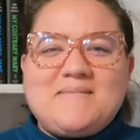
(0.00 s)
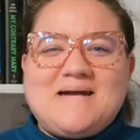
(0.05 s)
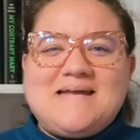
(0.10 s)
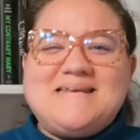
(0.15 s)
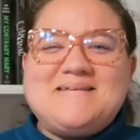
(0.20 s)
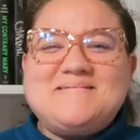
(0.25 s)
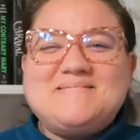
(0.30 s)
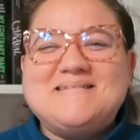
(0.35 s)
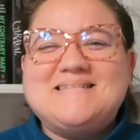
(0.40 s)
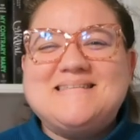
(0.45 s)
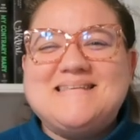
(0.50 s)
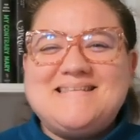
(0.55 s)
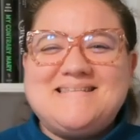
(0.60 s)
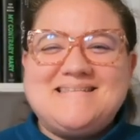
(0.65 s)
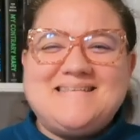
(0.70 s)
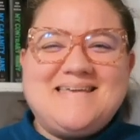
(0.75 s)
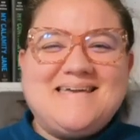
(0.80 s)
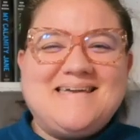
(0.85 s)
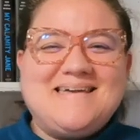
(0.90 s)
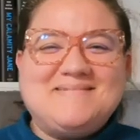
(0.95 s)
my name is
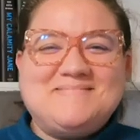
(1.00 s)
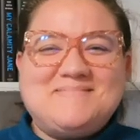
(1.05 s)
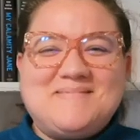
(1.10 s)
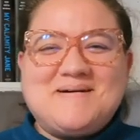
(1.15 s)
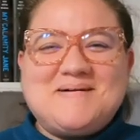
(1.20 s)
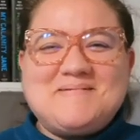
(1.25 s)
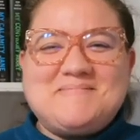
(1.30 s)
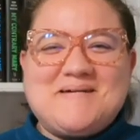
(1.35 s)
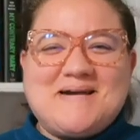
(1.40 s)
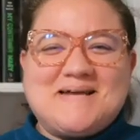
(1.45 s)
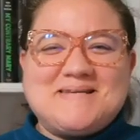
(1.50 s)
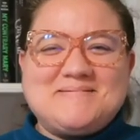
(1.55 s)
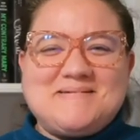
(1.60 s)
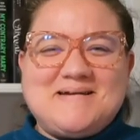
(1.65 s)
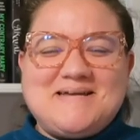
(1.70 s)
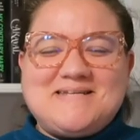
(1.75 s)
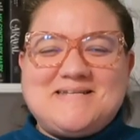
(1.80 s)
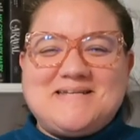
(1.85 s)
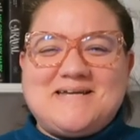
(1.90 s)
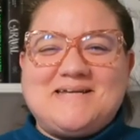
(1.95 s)
Lindsay. Welcome back to
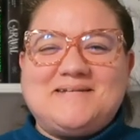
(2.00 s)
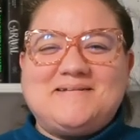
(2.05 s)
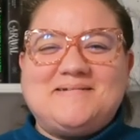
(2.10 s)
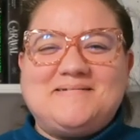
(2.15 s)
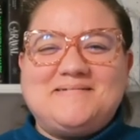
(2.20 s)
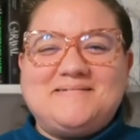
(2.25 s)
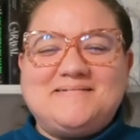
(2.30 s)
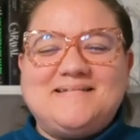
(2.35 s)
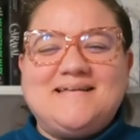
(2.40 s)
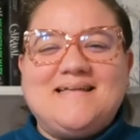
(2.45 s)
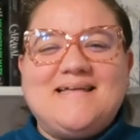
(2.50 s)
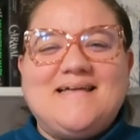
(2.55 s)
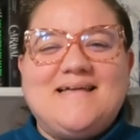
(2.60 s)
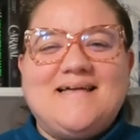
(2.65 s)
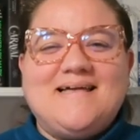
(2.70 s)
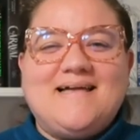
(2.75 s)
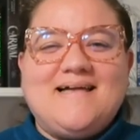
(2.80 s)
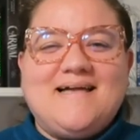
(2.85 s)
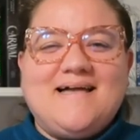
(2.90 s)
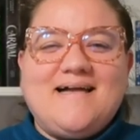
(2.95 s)
my channel.
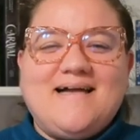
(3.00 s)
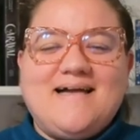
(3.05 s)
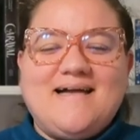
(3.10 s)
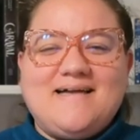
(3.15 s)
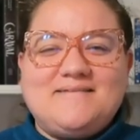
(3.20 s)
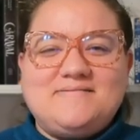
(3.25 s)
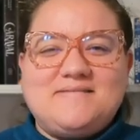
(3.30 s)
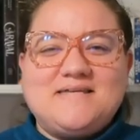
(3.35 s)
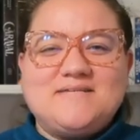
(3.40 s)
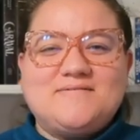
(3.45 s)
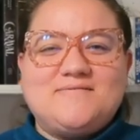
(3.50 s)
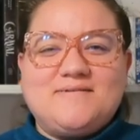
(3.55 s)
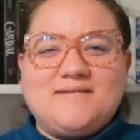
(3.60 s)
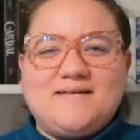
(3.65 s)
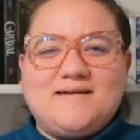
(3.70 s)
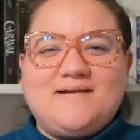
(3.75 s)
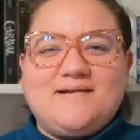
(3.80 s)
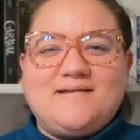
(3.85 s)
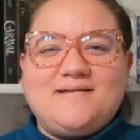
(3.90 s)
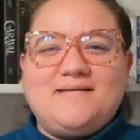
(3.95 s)
Thanks for
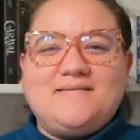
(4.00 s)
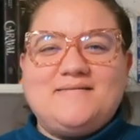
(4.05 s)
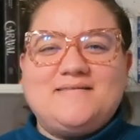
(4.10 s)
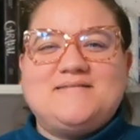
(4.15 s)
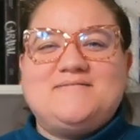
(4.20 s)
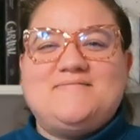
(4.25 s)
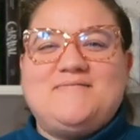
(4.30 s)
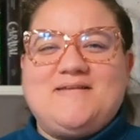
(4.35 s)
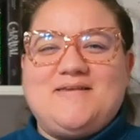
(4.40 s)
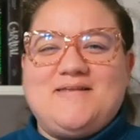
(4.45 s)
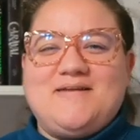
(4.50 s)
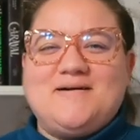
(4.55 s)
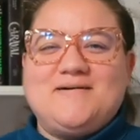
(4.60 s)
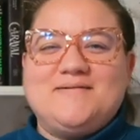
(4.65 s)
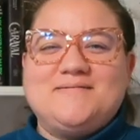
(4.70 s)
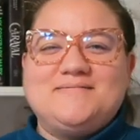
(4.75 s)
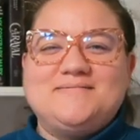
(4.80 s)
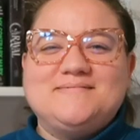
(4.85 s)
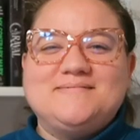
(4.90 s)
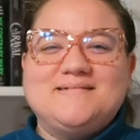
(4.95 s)
clicking on this
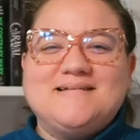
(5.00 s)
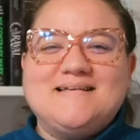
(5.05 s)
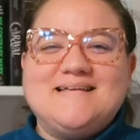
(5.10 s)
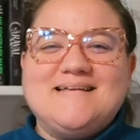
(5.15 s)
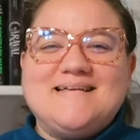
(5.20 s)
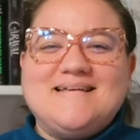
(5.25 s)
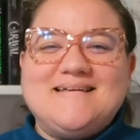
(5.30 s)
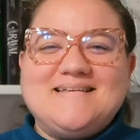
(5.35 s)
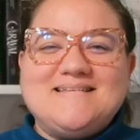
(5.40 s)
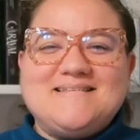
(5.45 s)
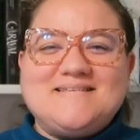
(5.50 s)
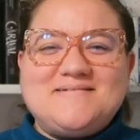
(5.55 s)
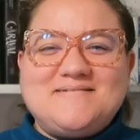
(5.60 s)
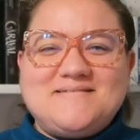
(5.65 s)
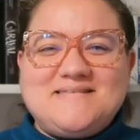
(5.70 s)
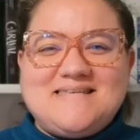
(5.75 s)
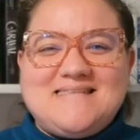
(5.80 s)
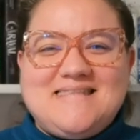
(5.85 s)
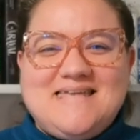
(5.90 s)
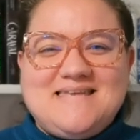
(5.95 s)
video. So in
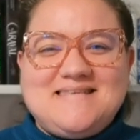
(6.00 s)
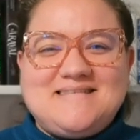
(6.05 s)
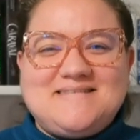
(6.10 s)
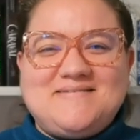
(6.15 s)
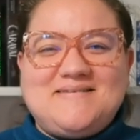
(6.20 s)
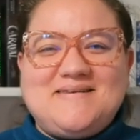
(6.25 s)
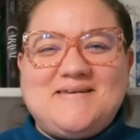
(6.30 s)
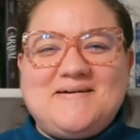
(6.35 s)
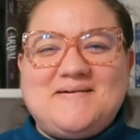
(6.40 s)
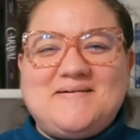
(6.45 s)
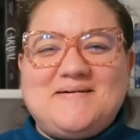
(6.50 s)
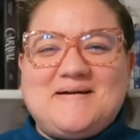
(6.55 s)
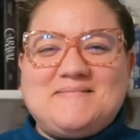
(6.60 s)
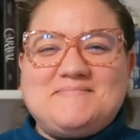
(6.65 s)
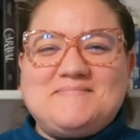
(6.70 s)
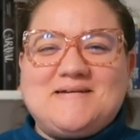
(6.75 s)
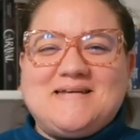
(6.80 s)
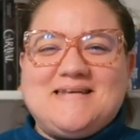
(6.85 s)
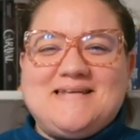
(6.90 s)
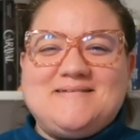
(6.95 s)
today's video,
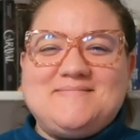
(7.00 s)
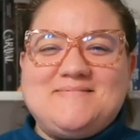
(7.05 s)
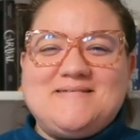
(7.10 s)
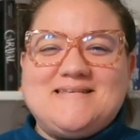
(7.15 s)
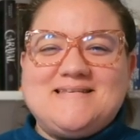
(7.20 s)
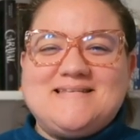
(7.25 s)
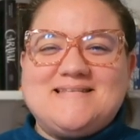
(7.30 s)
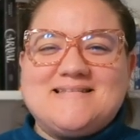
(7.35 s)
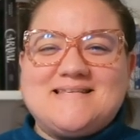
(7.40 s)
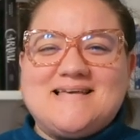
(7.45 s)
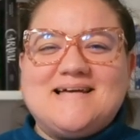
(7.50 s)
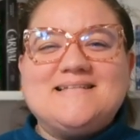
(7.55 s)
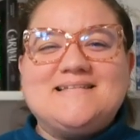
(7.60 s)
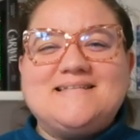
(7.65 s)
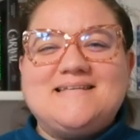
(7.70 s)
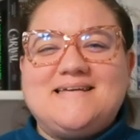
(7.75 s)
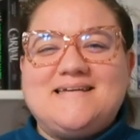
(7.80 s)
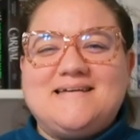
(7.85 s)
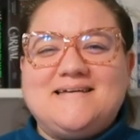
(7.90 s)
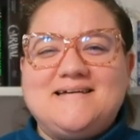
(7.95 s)
I'm going to be
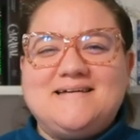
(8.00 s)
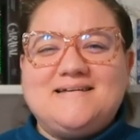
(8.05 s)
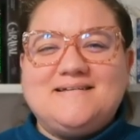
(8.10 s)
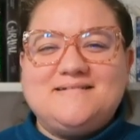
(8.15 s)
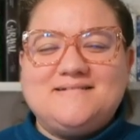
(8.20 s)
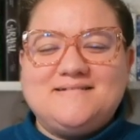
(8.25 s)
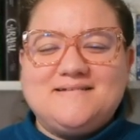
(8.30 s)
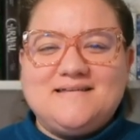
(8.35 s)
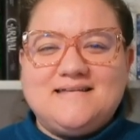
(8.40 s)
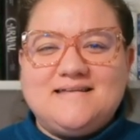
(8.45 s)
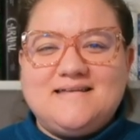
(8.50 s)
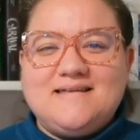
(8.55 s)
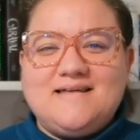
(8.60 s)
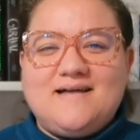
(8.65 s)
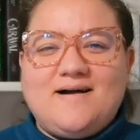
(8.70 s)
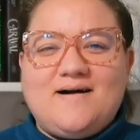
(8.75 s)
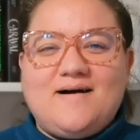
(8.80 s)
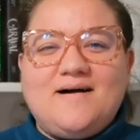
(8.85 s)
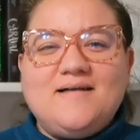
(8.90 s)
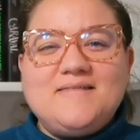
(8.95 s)
discussing
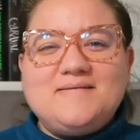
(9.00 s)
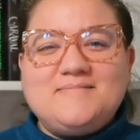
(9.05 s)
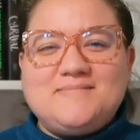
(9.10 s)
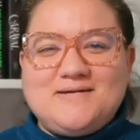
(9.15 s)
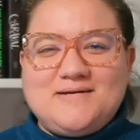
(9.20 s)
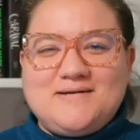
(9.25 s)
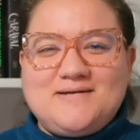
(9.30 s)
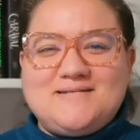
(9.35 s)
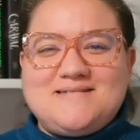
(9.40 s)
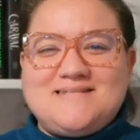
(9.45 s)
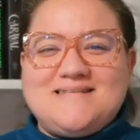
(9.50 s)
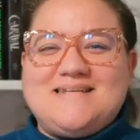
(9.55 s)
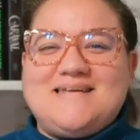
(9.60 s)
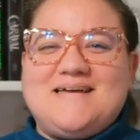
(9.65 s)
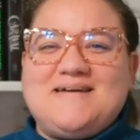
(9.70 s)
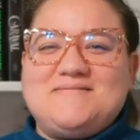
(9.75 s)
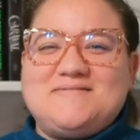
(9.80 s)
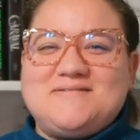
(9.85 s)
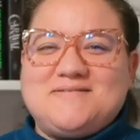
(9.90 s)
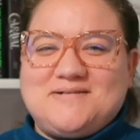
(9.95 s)
all the books that
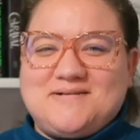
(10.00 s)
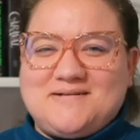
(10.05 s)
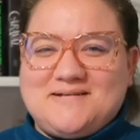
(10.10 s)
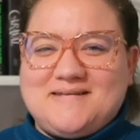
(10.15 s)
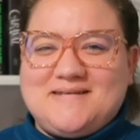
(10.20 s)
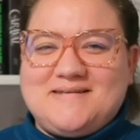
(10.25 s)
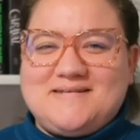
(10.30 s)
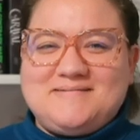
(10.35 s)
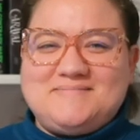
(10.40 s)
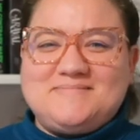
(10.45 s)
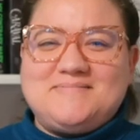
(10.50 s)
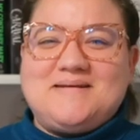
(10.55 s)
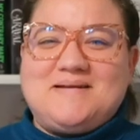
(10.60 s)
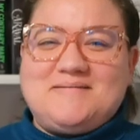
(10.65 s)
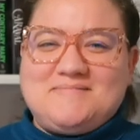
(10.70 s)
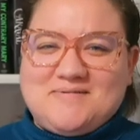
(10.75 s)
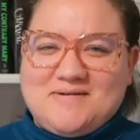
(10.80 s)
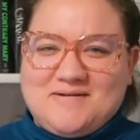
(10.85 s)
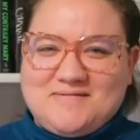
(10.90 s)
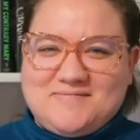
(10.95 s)
I've started but
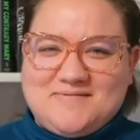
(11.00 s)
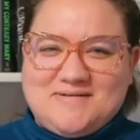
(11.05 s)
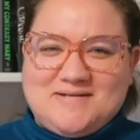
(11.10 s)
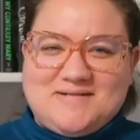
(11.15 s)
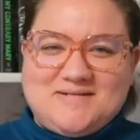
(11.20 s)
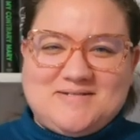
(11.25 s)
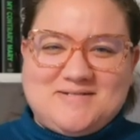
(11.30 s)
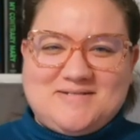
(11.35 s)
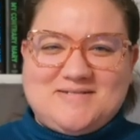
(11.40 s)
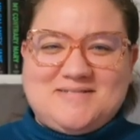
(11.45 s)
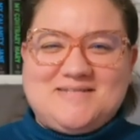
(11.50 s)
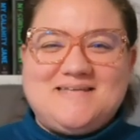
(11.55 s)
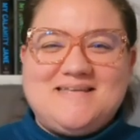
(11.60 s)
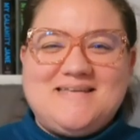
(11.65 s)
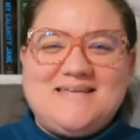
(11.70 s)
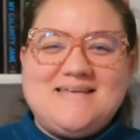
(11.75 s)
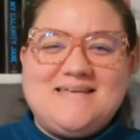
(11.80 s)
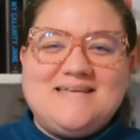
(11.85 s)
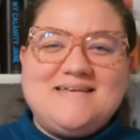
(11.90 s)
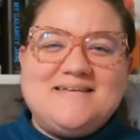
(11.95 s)
I've not finished.
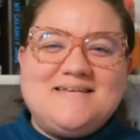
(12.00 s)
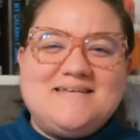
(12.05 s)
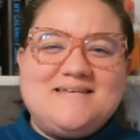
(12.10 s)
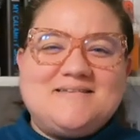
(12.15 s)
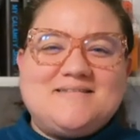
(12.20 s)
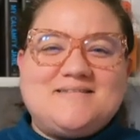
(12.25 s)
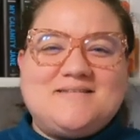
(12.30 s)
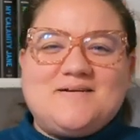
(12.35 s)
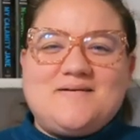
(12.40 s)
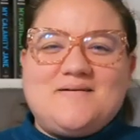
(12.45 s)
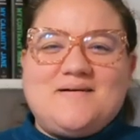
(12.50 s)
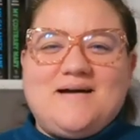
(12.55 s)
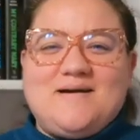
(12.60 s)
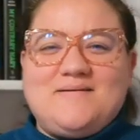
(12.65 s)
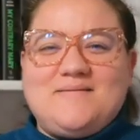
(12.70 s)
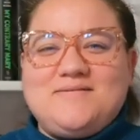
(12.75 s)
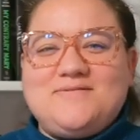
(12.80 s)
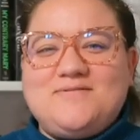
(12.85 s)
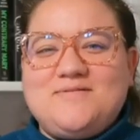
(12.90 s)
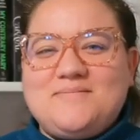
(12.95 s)
So I
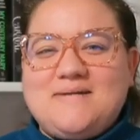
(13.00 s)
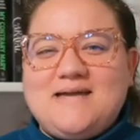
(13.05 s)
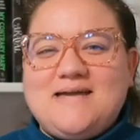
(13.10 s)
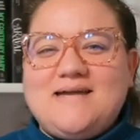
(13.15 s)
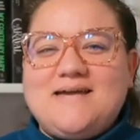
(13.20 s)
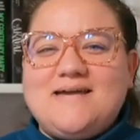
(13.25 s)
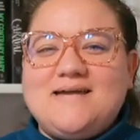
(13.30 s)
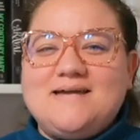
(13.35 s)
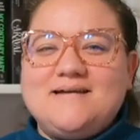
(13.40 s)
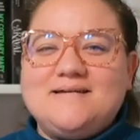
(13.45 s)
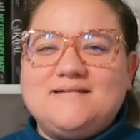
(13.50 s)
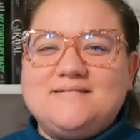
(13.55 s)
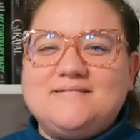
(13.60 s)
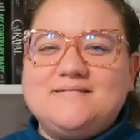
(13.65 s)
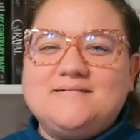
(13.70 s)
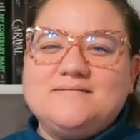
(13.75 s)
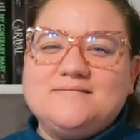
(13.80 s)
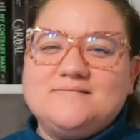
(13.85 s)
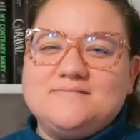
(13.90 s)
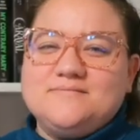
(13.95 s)
went through my
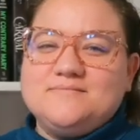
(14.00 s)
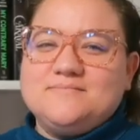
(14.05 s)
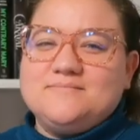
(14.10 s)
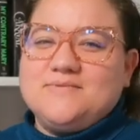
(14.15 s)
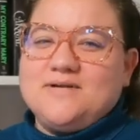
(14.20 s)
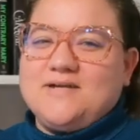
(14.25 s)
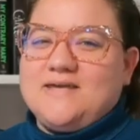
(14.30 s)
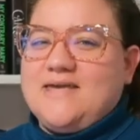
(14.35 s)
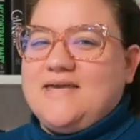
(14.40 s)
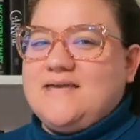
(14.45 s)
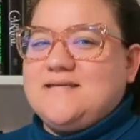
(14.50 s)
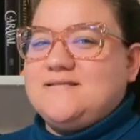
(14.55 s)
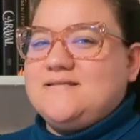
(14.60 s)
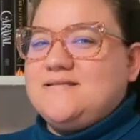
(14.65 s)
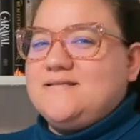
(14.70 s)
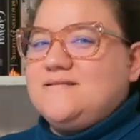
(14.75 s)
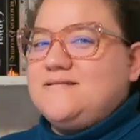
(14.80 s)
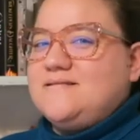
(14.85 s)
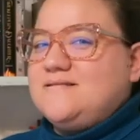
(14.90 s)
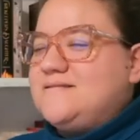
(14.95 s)

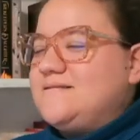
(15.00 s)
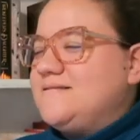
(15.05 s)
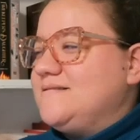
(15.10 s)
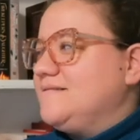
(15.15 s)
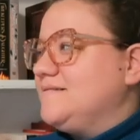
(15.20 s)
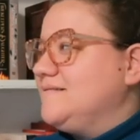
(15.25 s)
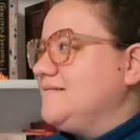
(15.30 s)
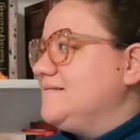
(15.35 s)
bookcases